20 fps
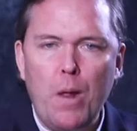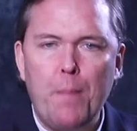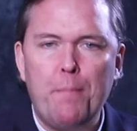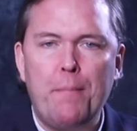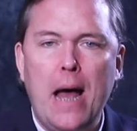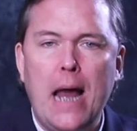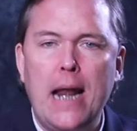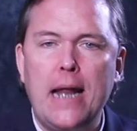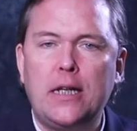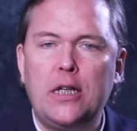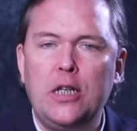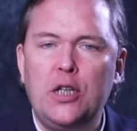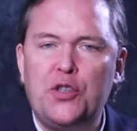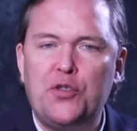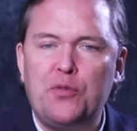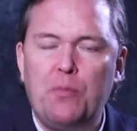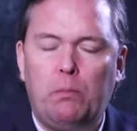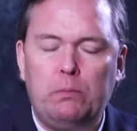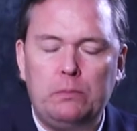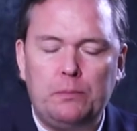Palate
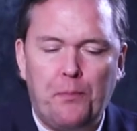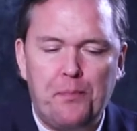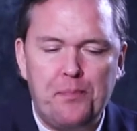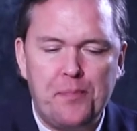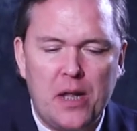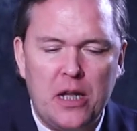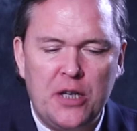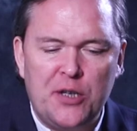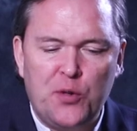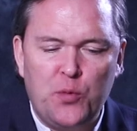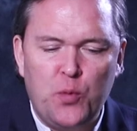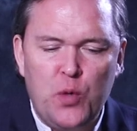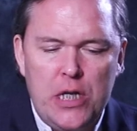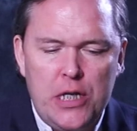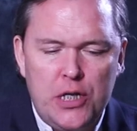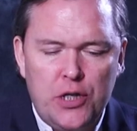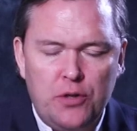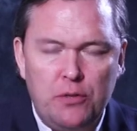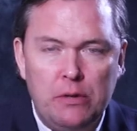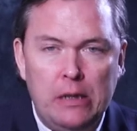is
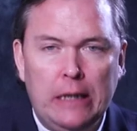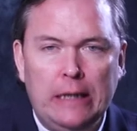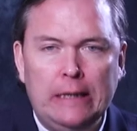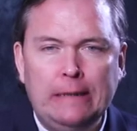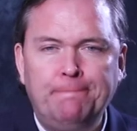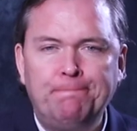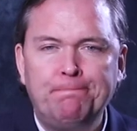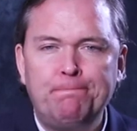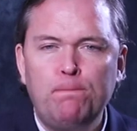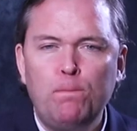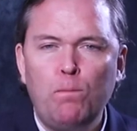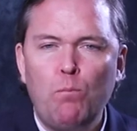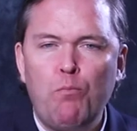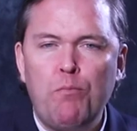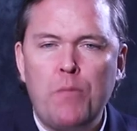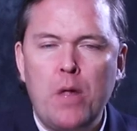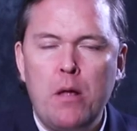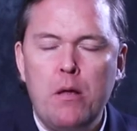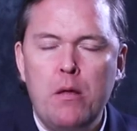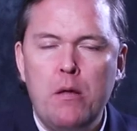sweet,
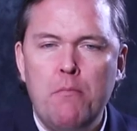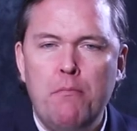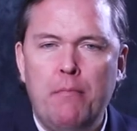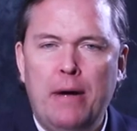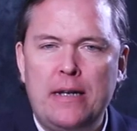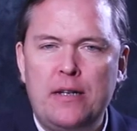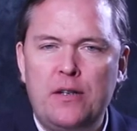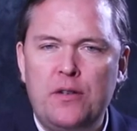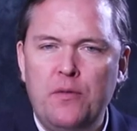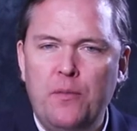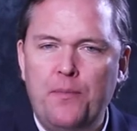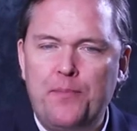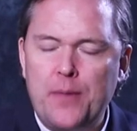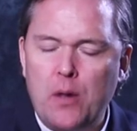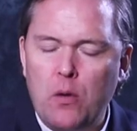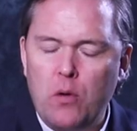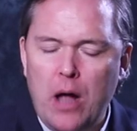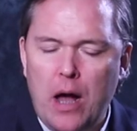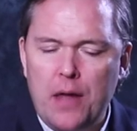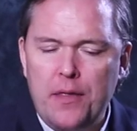but
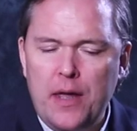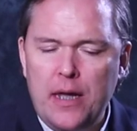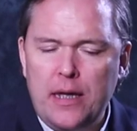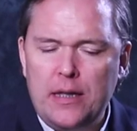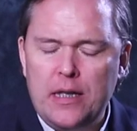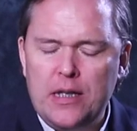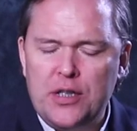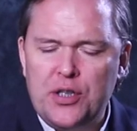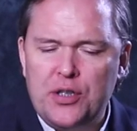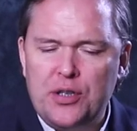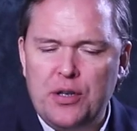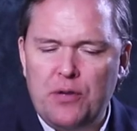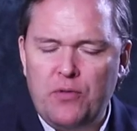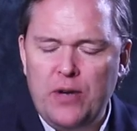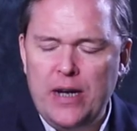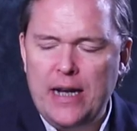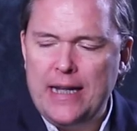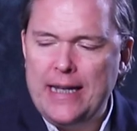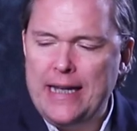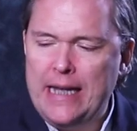I think this
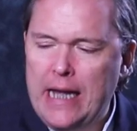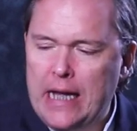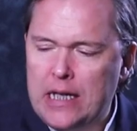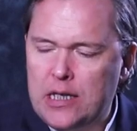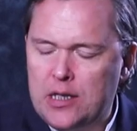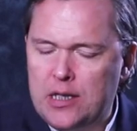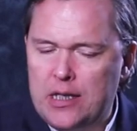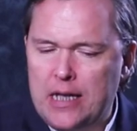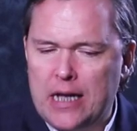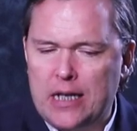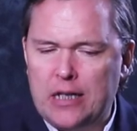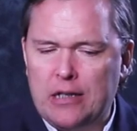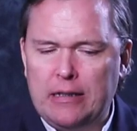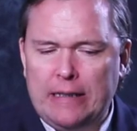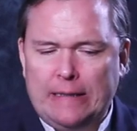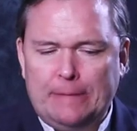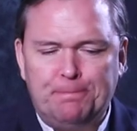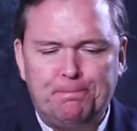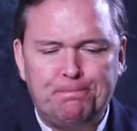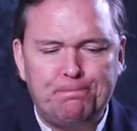really gets that
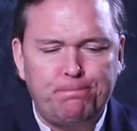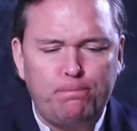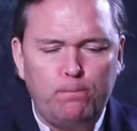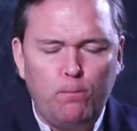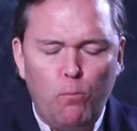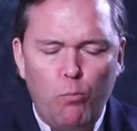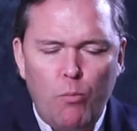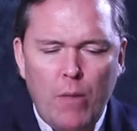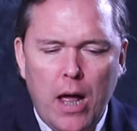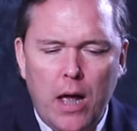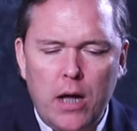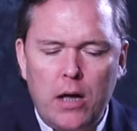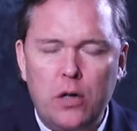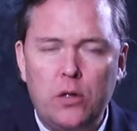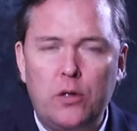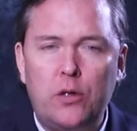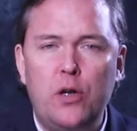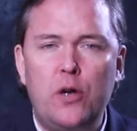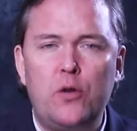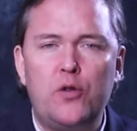a
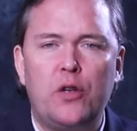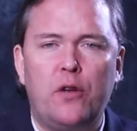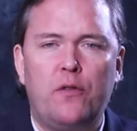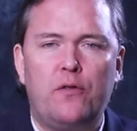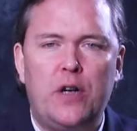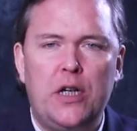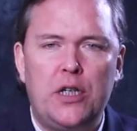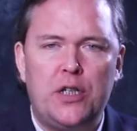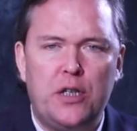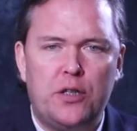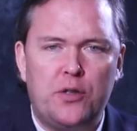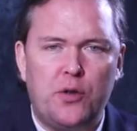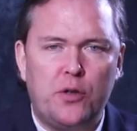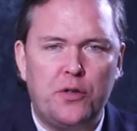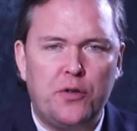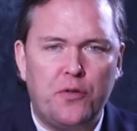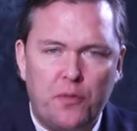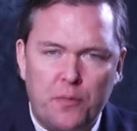good notion of freshness also